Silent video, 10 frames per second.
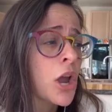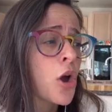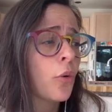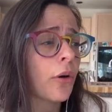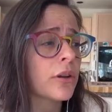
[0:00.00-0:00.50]

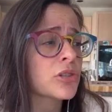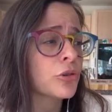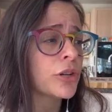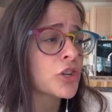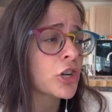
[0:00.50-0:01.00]
whereas
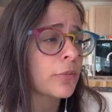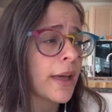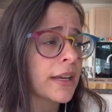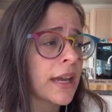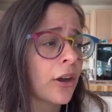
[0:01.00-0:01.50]
traditional
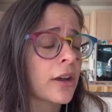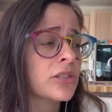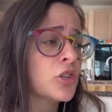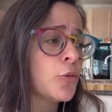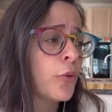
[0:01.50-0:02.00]
Medicare has
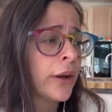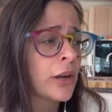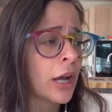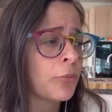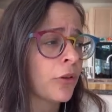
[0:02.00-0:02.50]

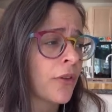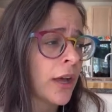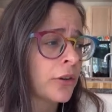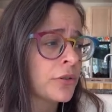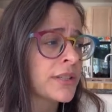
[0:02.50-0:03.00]
2.9
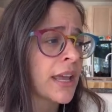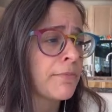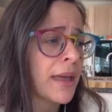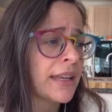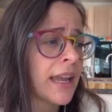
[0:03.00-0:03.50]
providers and
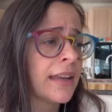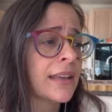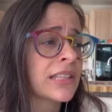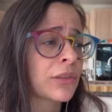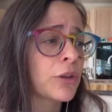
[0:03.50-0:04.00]
Medicaid
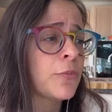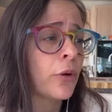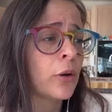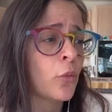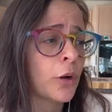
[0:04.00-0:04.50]
has
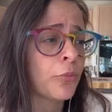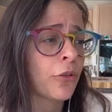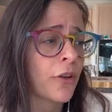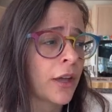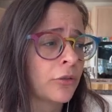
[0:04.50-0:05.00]
3.1
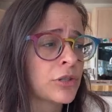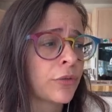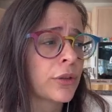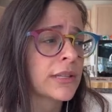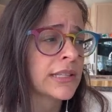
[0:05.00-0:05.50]
providers for
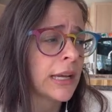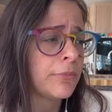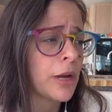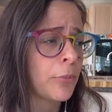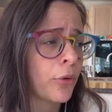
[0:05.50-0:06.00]
the same
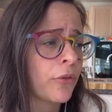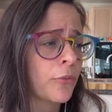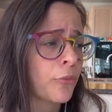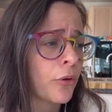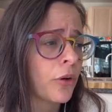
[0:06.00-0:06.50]
number
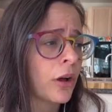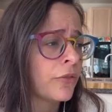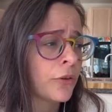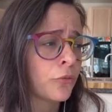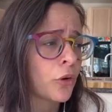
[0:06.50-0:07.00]
of
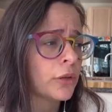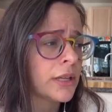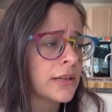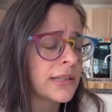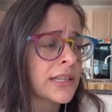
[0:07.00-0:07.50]

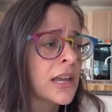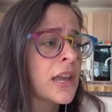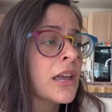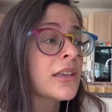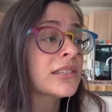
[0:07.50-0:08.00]
enrollees.
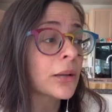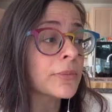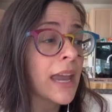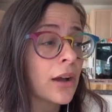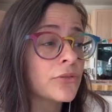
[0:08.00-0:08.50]
Some
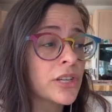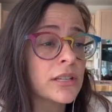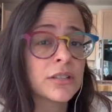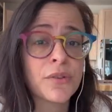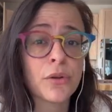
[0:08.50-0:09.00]

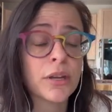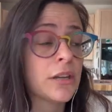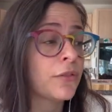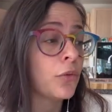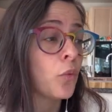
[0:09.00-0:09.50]
counties fare
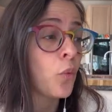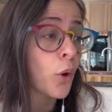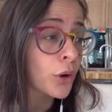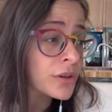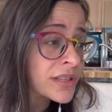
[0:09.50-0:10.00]
even
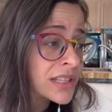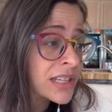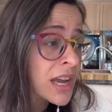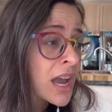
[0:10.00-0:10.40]
worse,